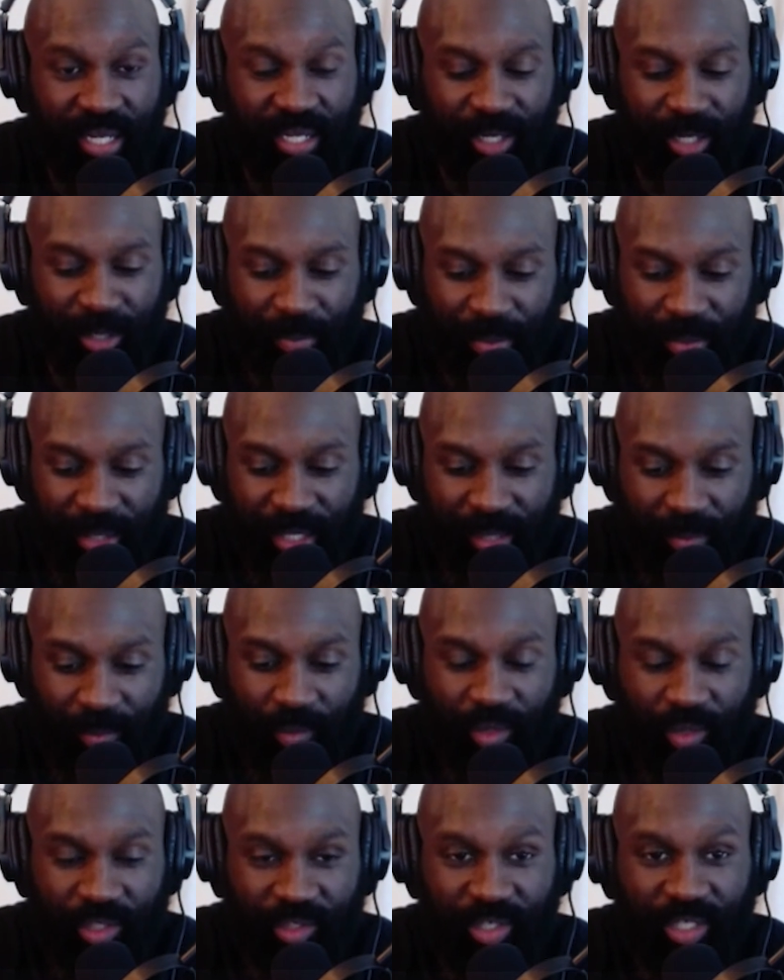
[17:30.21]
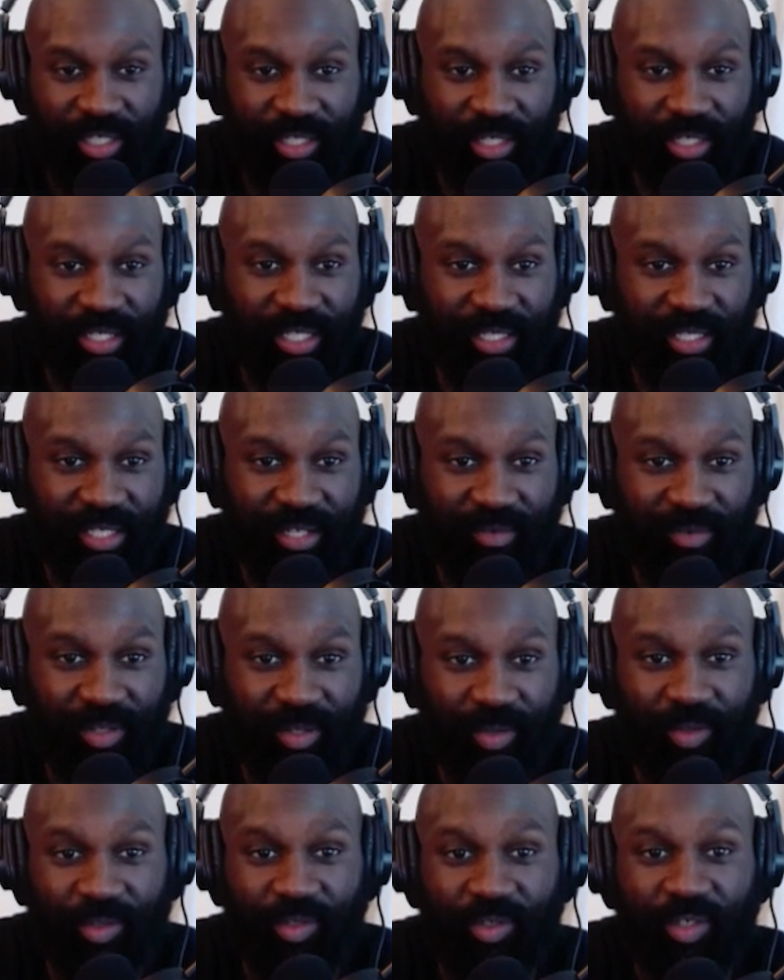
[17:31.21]
you're putting more stress on yourself to
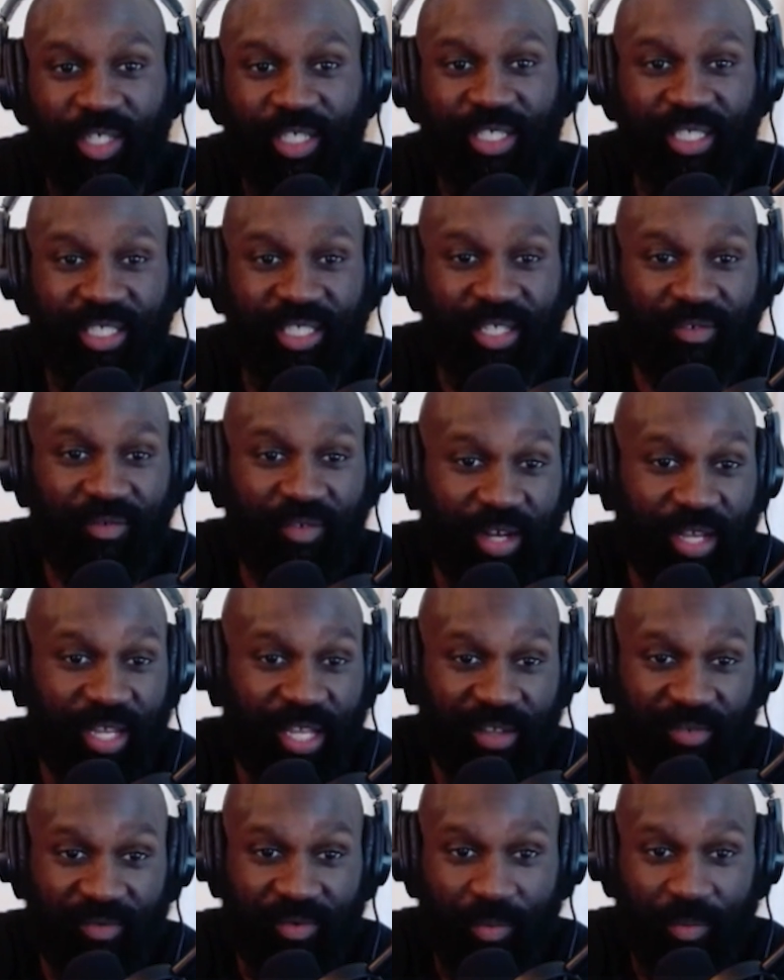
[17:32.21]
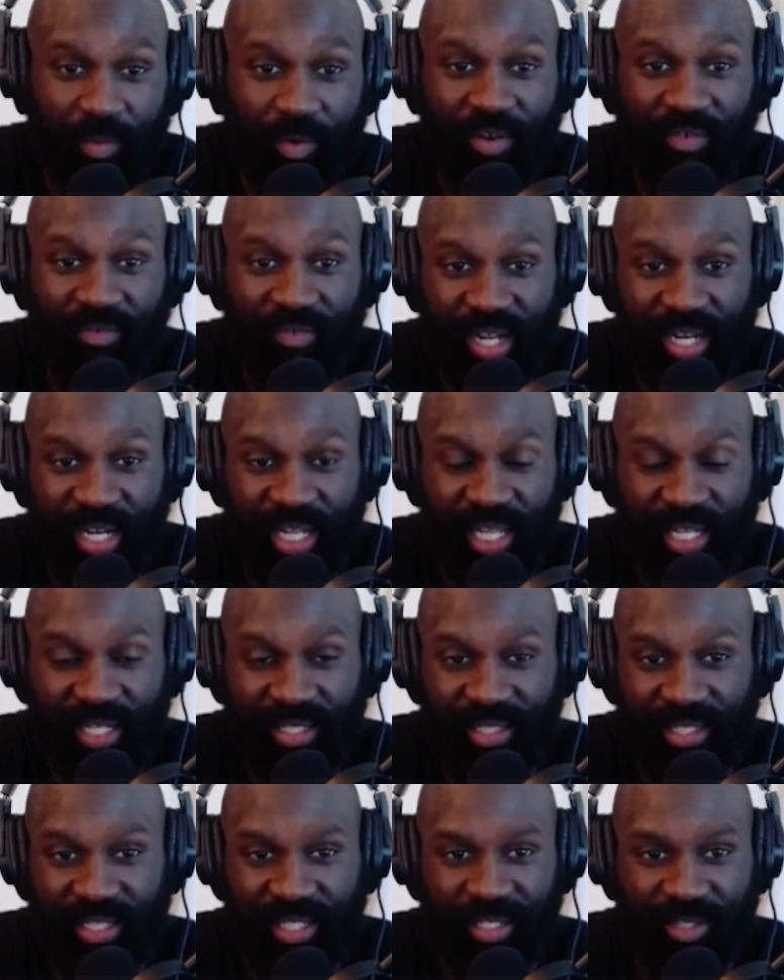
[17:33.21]
go stretch yourself out even more
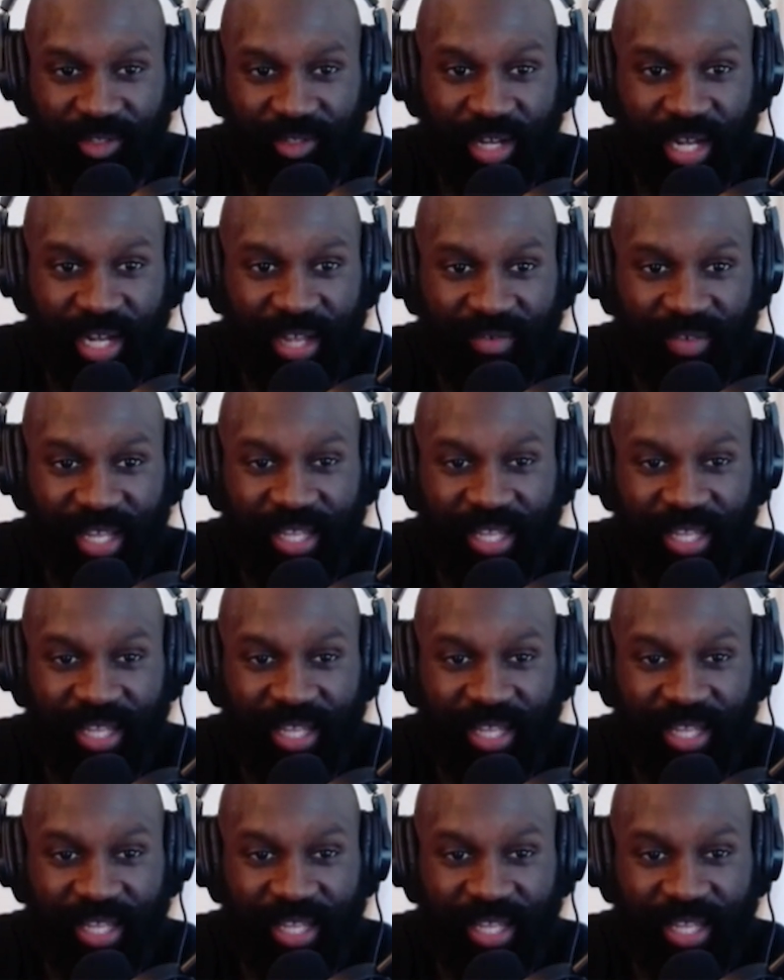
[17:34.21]
financially to drive.